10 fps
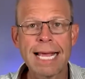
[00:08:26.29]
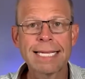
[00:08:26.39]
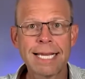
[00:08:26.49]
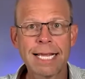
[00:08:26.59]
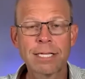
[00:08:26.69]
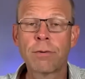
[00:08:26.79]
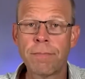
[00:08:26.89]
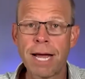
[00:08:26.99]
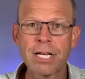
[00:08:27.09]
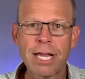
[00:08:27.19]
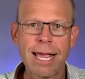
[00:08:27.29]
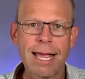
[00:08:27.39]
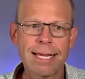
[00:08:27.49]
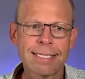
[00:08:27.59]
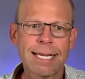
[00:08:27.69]
assets or buy
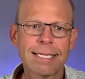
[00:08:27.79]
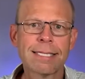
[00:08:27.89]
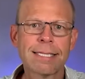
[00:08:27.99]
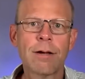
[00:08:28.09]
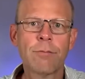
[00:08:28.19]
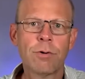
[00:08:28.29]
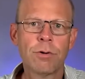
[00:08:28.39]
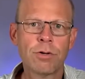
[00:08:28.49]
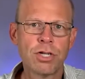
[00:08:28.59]
assets that will